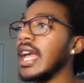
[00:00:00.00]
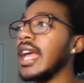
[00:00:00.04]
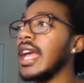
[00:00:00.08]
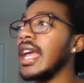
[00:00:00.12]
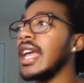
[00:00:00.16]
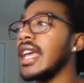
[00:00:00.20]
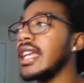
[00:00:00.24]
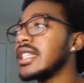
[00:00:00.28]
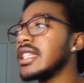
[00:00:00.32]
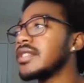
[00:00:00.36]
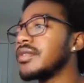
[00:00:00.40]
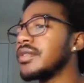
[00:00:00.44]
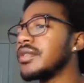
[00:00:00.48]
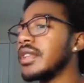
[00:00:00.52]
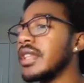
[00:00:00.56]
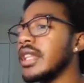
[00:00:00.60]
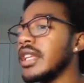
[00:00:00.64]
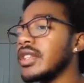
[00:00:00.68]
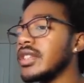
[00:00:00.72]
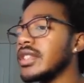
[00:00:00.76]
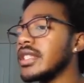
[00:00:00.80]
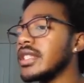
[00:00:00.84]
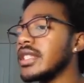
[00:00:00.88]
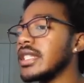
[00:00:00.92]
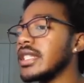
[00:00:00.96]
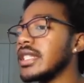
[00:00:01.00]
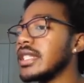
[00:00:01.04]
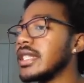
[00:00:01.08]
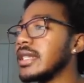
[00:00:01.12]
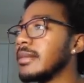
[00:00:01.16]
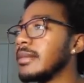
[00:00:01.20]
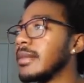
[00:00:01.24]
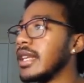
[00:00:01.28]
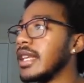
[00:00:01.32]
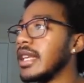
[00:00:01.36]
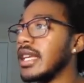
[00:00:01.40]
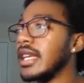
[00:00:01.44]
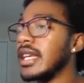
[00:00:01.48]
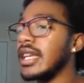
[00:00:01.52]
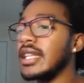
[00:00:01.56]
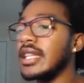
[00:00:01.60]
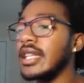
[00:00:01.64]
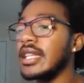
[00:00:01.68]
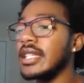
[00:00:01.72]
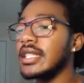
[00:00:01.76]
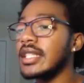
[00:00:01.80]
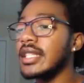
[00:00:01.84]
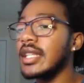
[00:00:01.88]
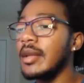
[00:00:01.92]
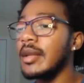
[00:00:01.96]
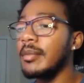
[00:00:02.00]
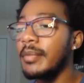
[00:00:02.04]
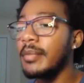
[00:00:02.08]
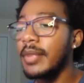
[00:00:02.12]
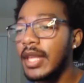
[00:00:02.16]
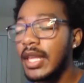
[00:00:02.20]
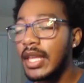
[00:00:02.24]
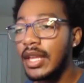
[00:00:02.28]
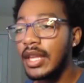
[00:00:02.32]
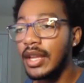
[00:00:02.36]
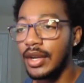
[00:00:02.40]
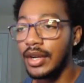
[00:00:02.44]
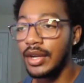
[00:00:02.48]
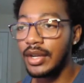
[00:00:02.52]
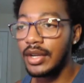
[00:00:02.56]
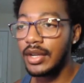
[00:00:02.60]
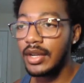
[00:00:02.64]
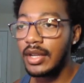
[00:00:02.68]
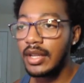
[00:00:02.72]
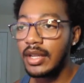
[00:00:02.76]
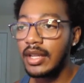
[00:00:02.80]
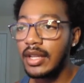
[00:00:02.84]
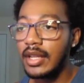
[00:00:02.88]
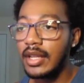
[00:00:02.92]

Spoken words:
It's really interesting to me. It doesn't appear